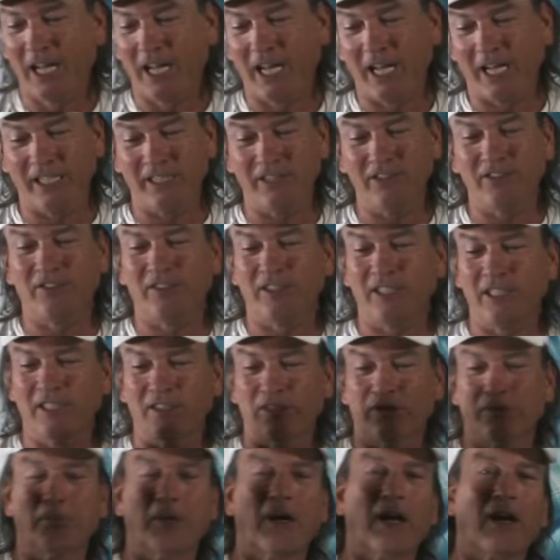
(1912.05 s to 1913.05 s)
And this thing
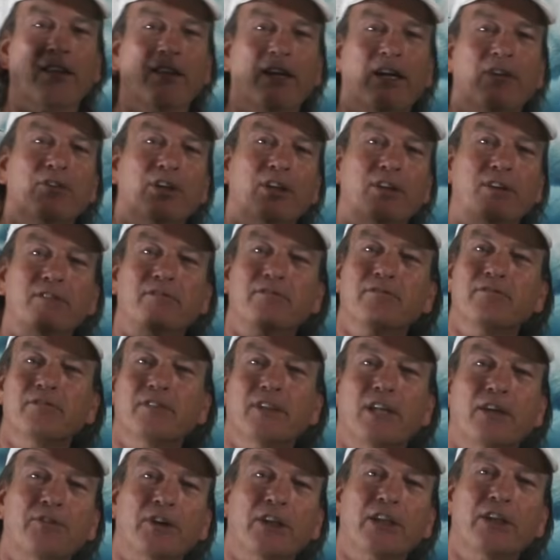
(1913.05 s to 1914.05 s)
is about
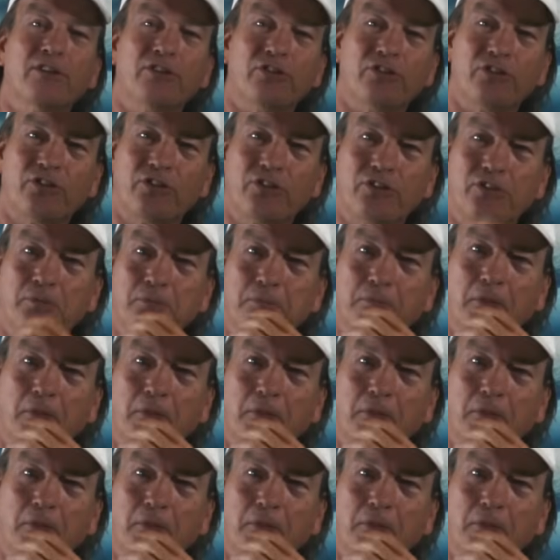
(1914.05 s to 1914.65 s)
11-inch